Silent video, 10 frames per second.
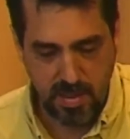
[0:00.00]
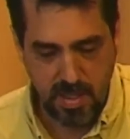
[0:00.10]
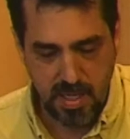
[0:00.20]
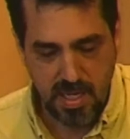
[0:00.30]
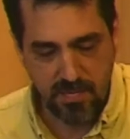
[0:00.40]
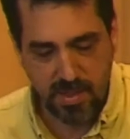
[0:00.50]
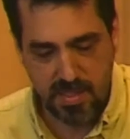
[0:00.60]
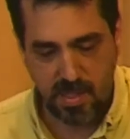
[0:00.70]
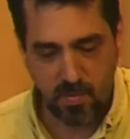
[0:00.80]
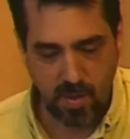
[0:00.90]
Even as
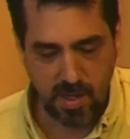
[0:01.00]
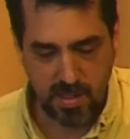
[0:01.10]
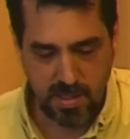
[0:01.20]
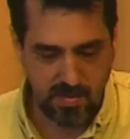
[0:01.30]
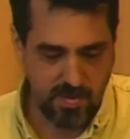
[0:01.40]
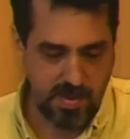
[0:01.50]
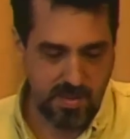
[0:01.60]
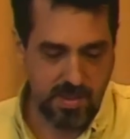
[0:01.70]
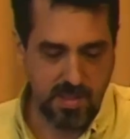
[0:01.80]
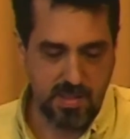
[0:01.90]
I whine to you about
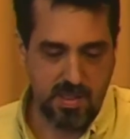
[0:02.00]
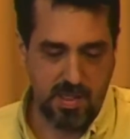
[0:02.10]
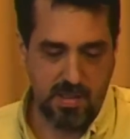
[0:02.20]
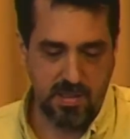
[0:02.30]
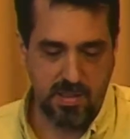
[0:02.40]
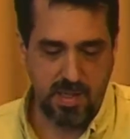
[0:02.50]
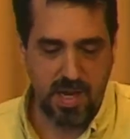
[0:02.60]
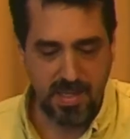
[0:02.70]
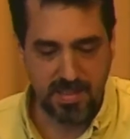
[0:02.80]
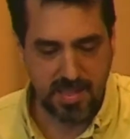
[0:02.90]
these things,
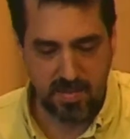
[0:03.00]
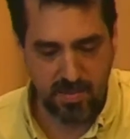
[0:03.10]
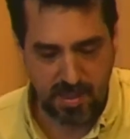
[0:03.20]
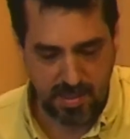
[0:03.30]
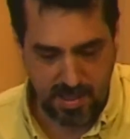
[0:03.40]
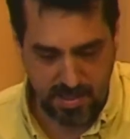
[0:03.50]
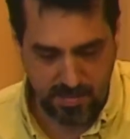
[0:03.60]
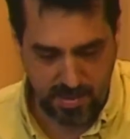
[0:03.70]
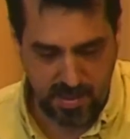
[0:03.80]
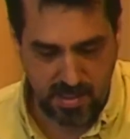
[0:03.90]
I sound like
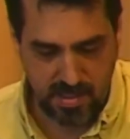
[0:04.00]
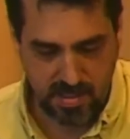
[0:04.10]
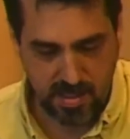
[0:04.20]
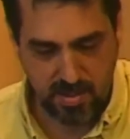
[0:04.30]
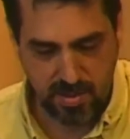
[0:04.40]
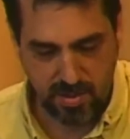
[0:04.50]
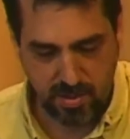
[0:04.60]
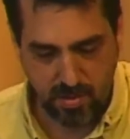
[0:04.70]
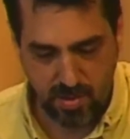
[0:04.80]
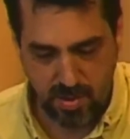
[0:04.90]
Eichmann in his letter to the
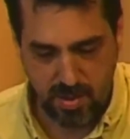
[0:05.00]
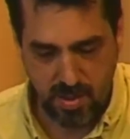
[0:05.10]
court,